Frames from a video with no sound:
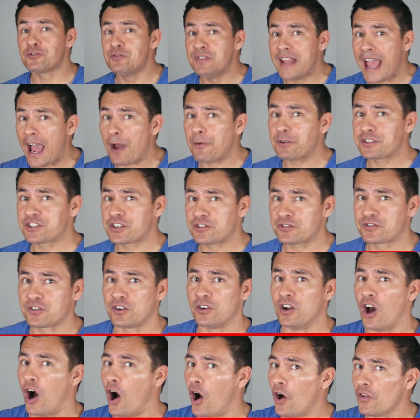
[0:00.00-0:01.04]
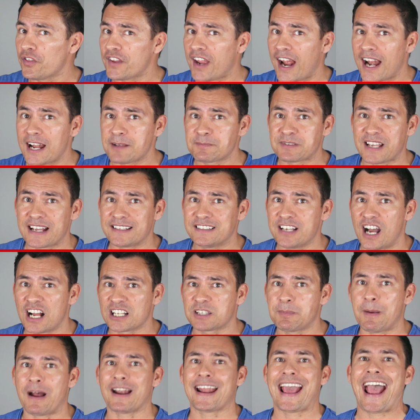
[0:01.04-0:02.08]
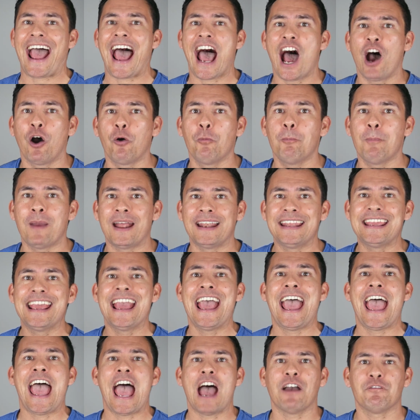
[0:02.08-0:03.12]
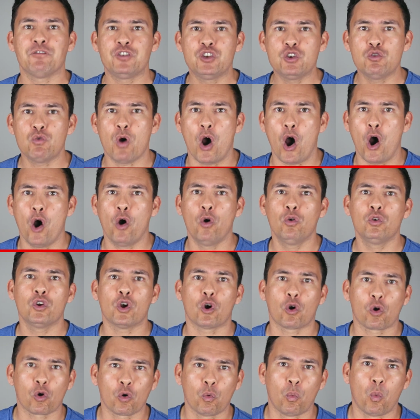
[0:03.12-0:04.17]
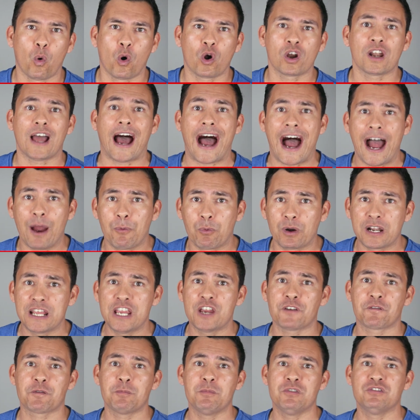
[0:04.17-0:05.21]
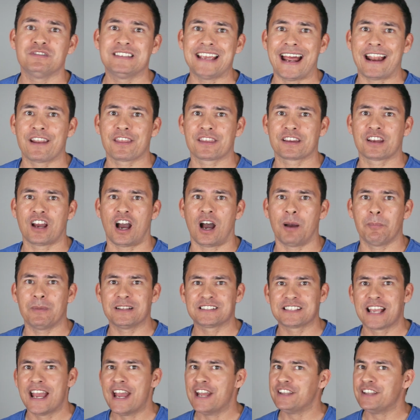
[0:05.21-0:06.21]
so now it's your turn. All the items I talked about, how many have you owned or worn? I want to hear from you down in the comments.